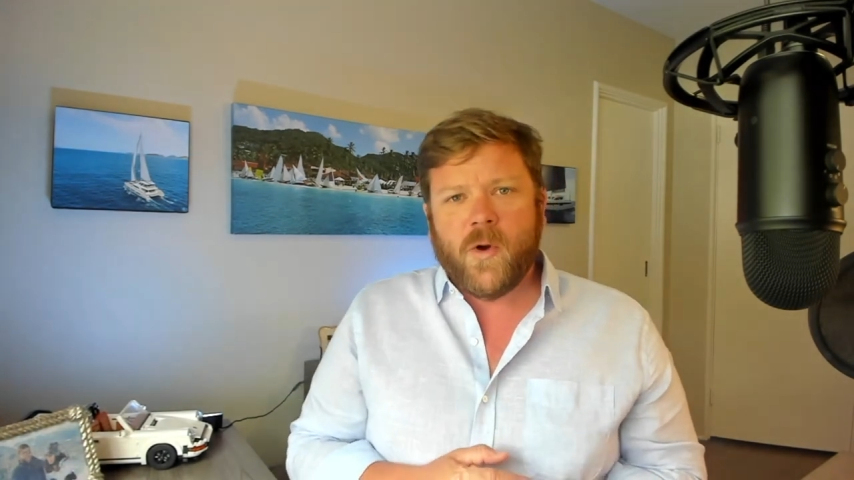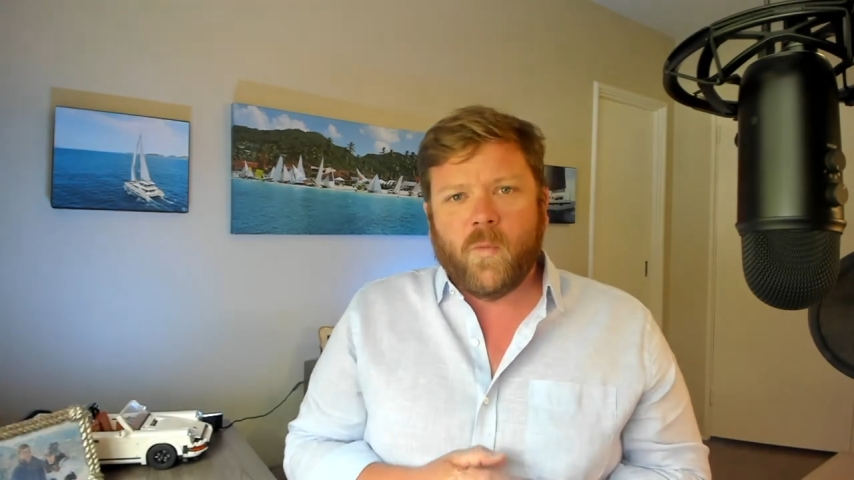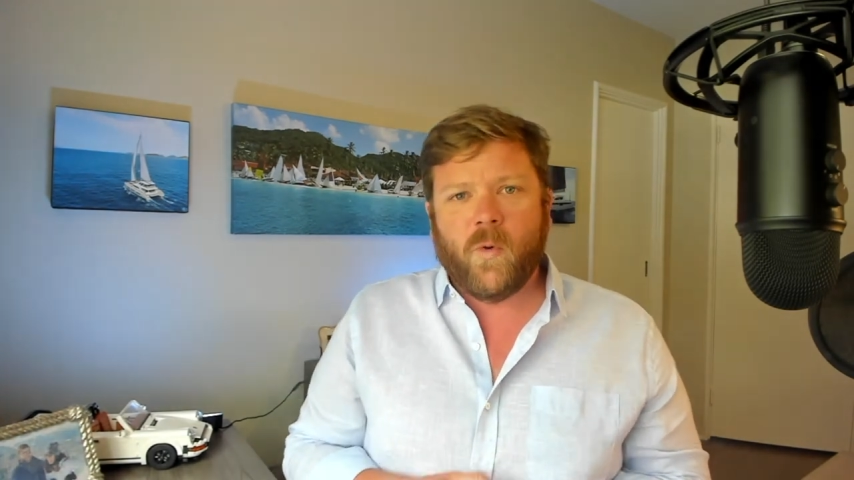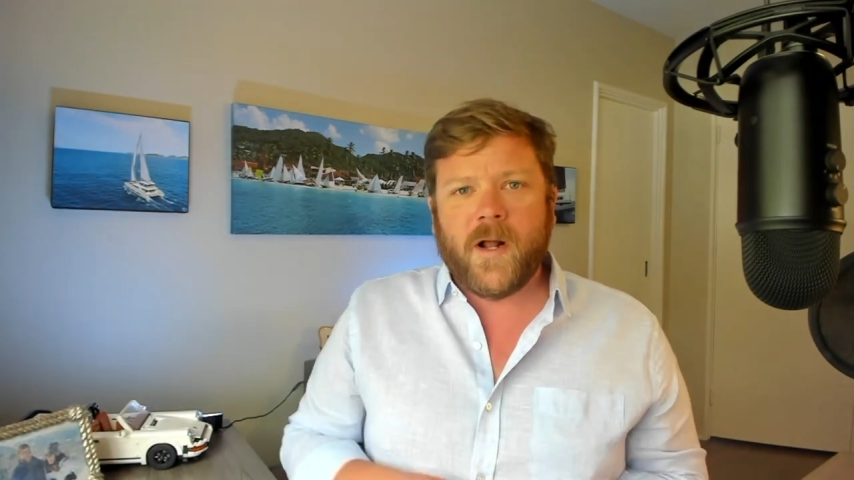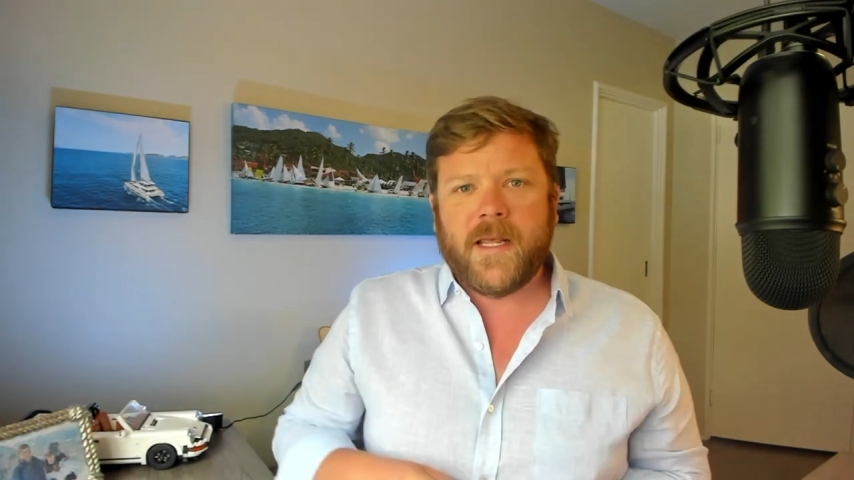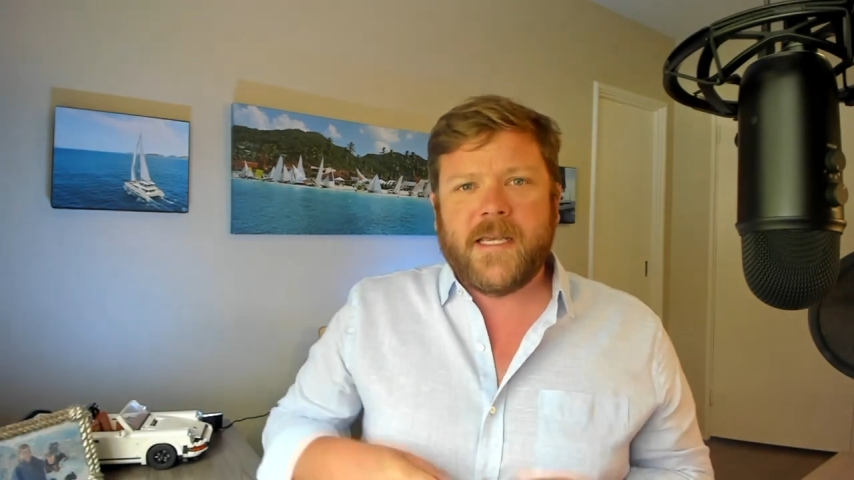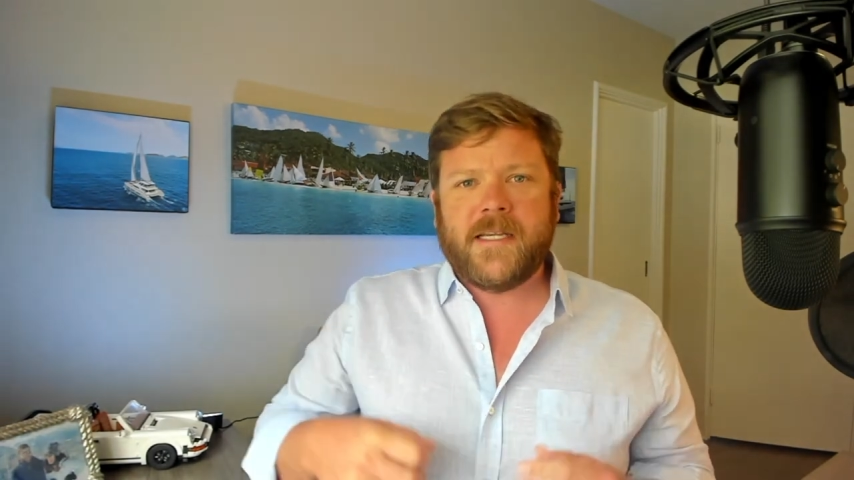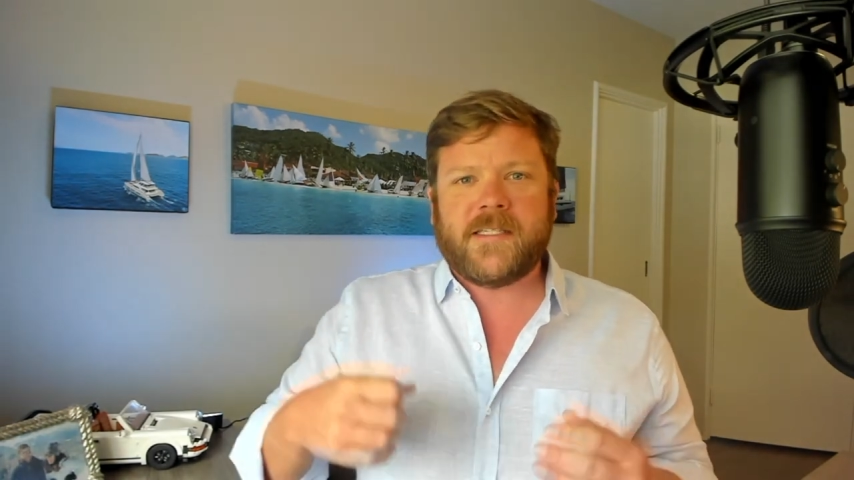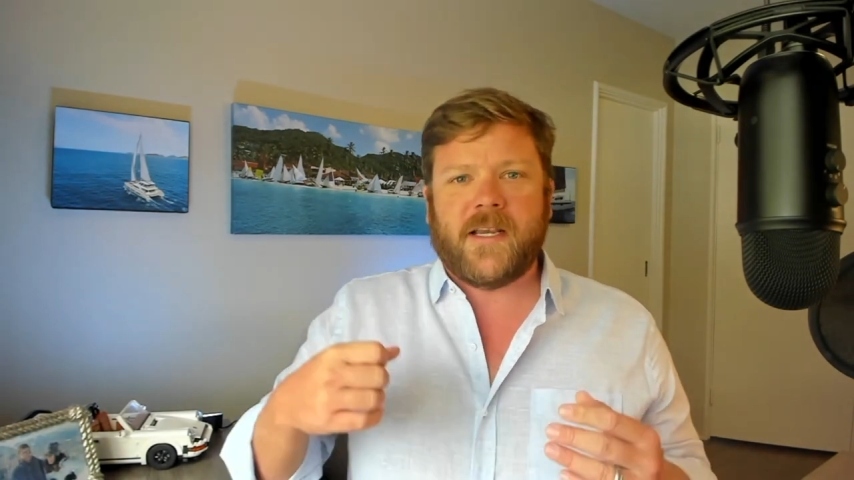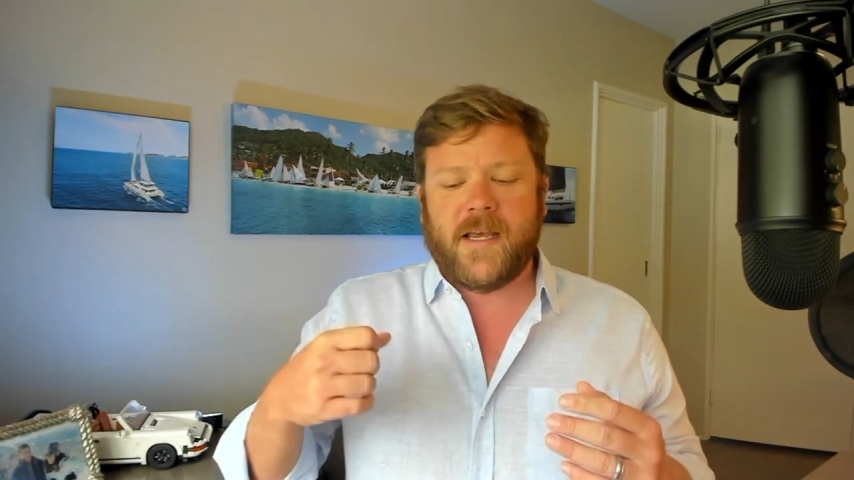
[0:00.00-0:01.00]
One
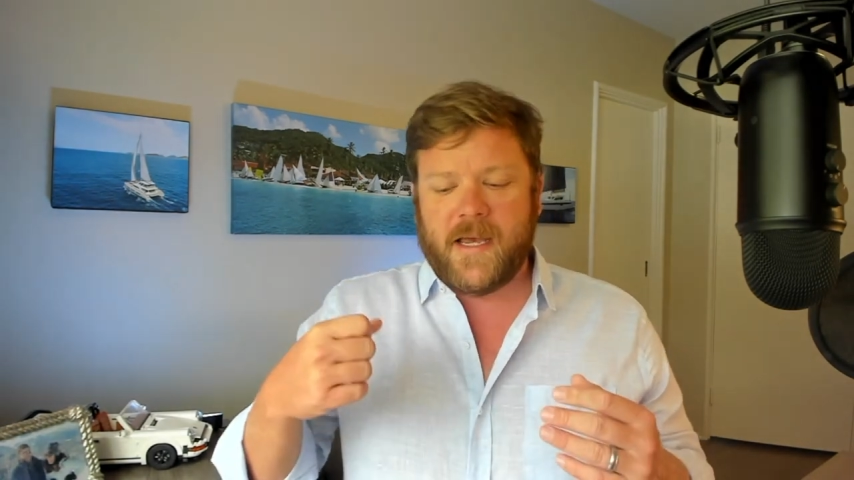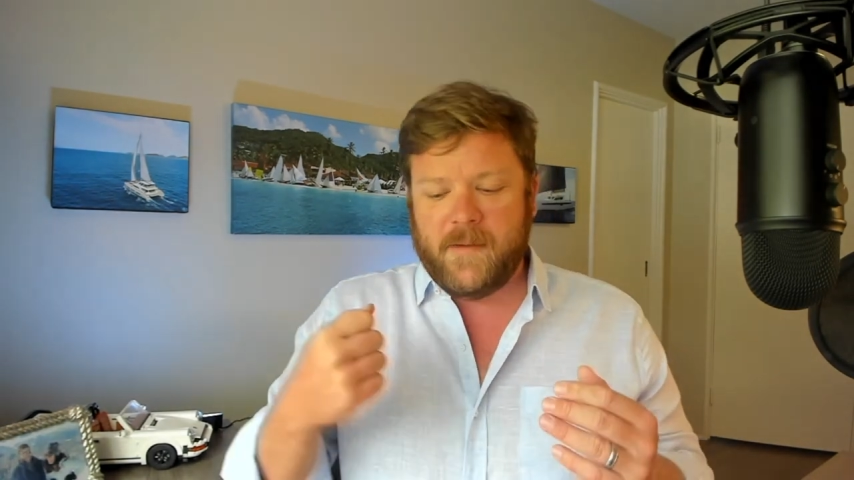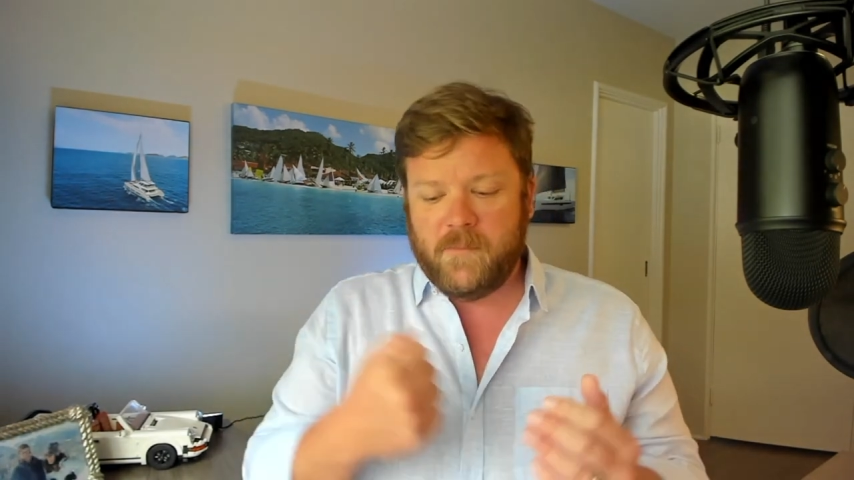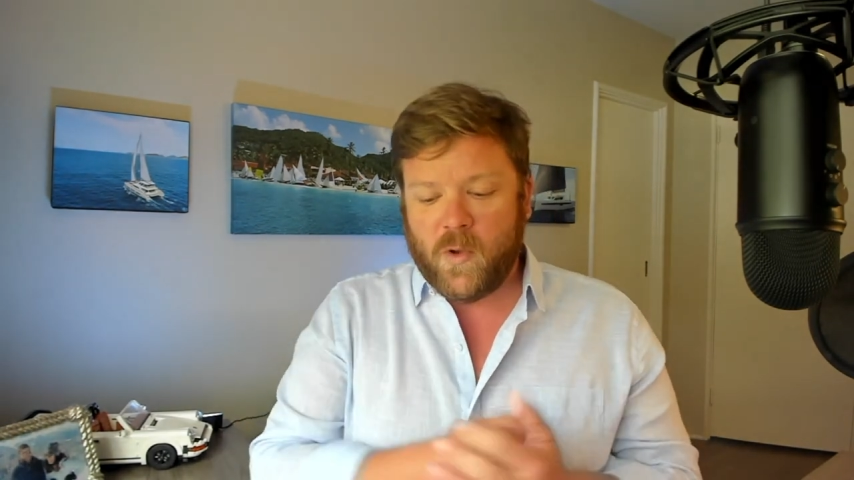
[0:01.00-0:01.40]
is um,